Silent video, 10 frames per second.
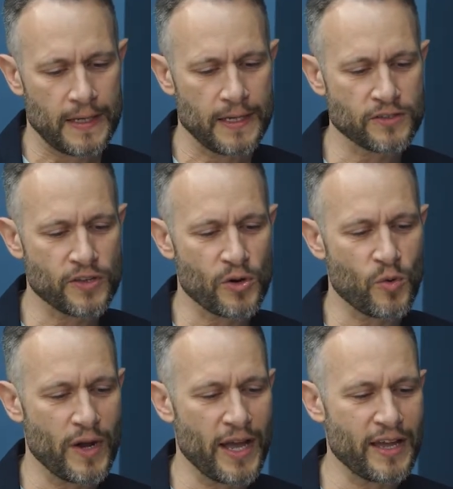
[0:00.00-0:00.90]
Is there a
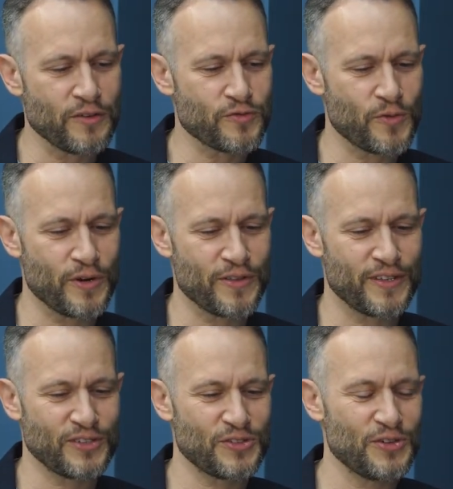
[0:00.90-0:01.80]
way for
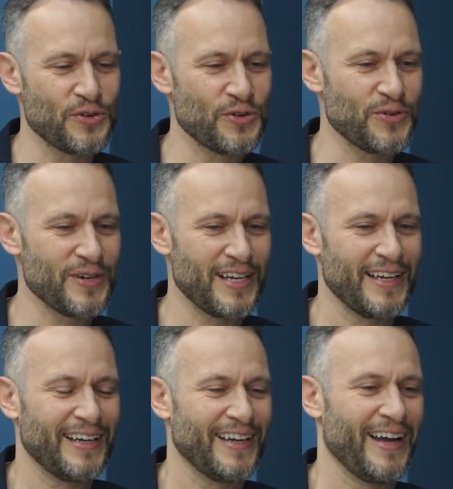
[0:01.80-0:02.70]
this new
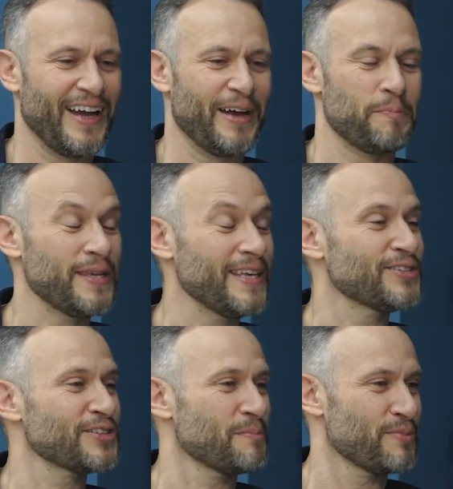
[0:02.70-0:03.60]
uh,
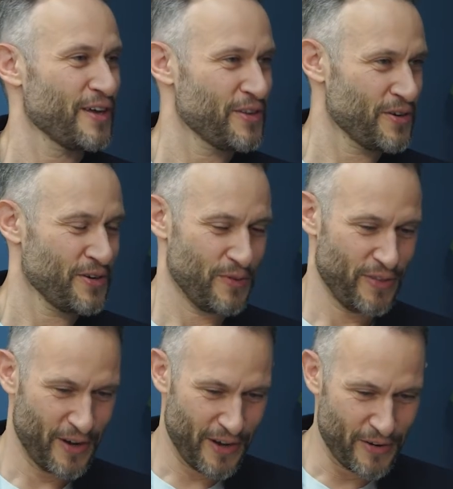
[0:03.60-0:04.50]
peace and brotherhood
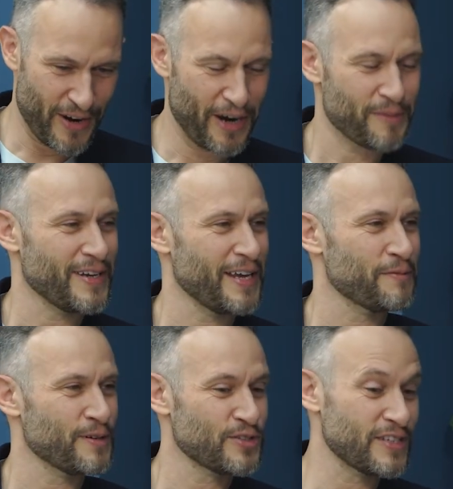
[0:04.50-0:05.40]
with our other Arab
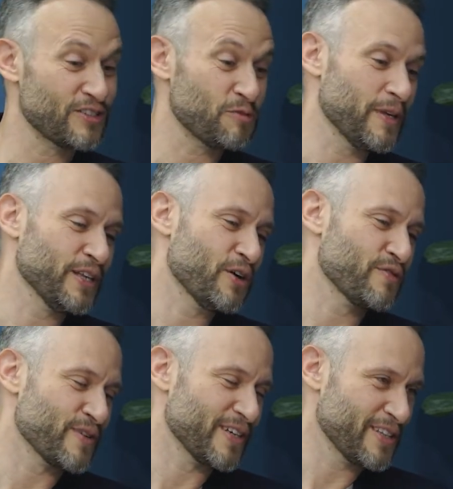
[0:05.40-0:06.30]
neighbors to spill
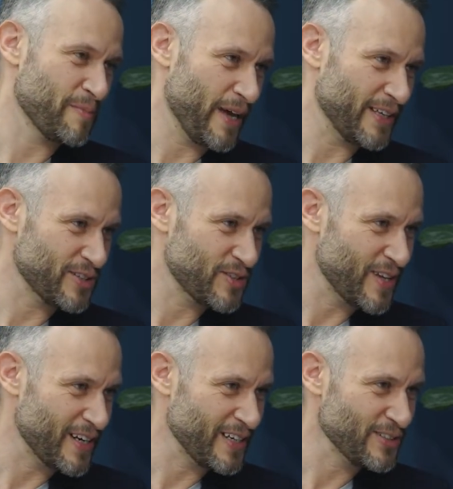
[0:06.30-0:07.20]
over into the
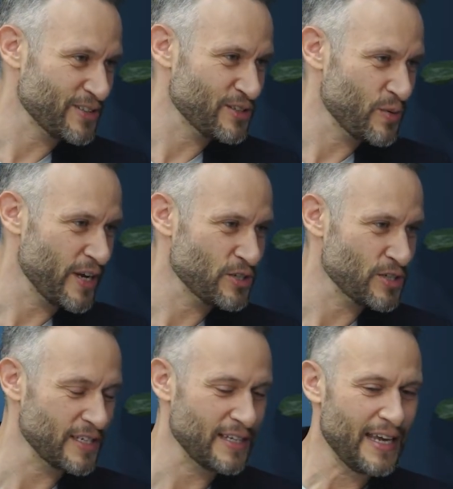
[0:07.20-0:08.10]
Palestinian
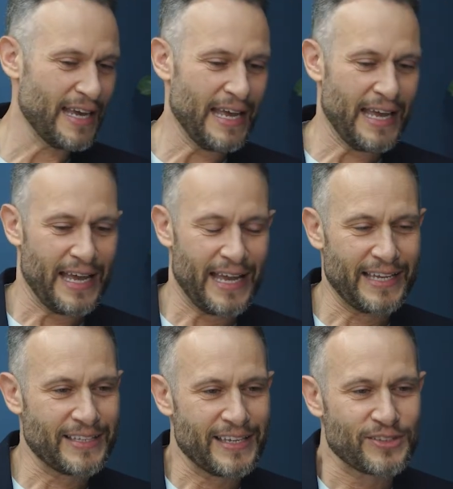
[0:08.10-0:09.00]
situation?
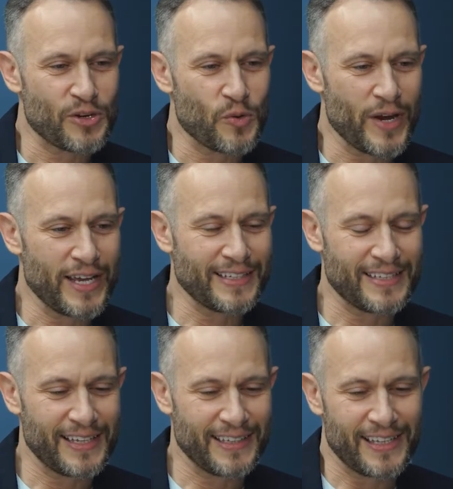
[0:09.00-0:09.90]
Is, is there a way
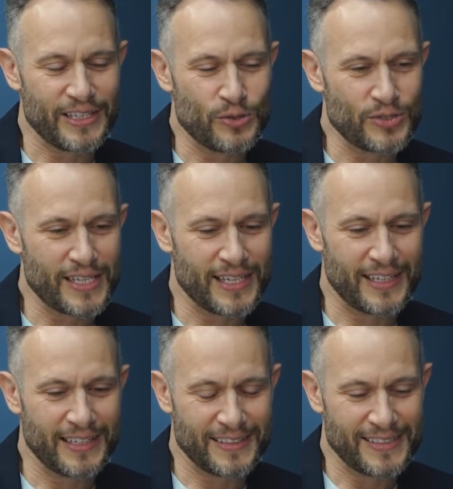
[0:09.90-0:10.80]
to, that you
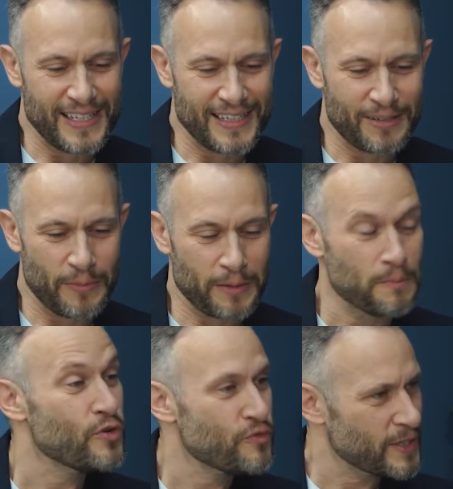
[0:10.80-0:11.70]
say, see to make
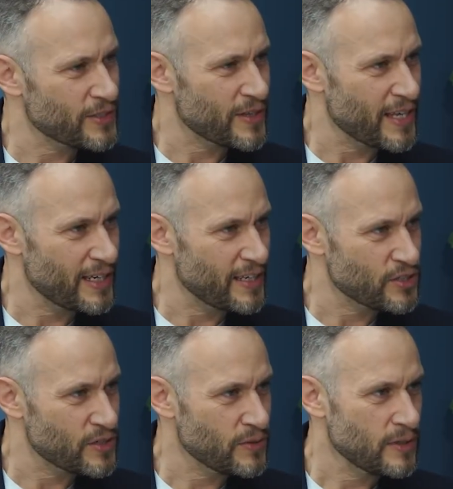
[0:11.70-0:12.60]
movement on that
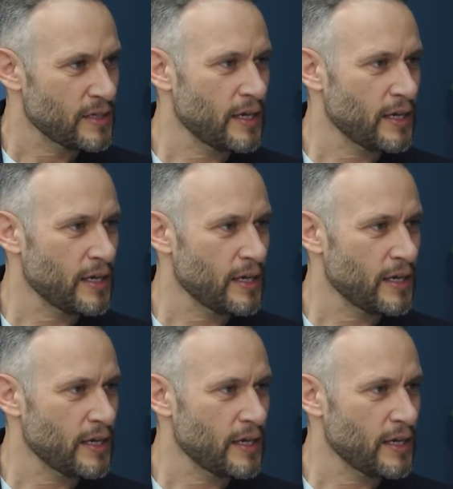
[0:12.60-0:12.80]
issue?